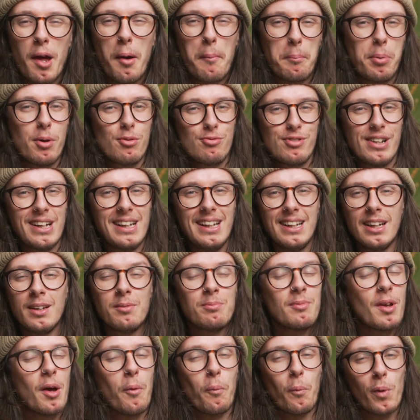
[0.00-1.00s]
But really,
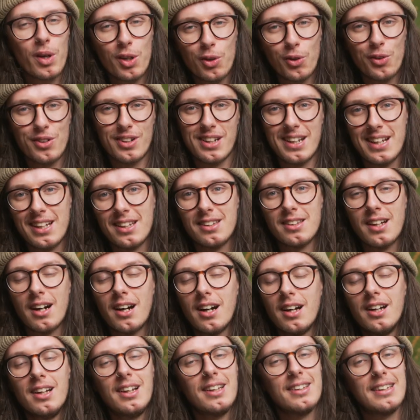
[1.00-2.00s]
we don't need that.